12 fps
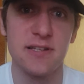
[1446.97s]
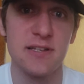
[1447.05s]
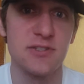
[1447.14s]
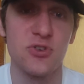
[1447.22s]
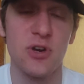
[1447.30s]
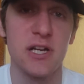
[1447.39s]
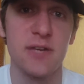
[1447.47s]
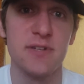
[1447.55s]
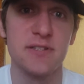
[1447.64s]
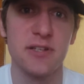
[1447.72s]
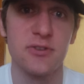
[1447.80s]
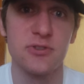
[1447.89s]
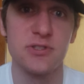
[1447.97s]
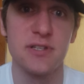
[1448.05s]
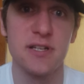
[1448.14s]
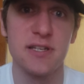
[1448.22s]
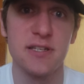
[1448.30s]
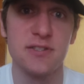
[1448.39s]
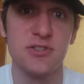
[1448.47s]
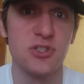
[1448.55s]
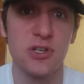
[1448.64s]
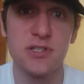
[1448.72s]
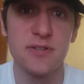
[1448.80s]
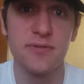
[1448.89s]
and he's trying to convince others that he's
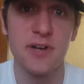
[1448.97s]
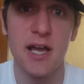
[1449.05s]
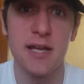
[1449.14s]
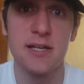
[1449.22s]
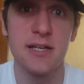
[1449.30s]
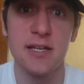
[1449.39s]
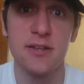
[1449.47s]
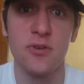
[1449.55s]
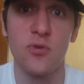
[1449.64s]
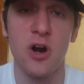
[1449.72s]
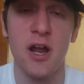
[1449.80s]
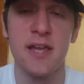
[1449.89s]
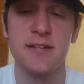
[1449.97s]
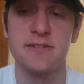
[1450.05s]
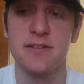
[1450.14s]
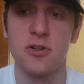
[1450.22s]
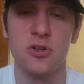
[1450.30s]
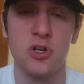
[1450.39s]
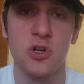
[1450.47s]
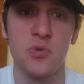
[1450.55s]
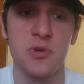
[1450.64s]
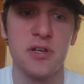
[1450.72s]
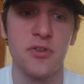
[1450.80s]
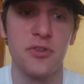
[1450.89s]
justified and in the right, along
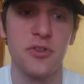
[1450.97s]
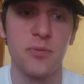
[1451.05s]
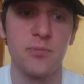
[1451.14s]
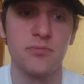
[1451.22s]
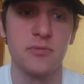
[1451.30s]
with,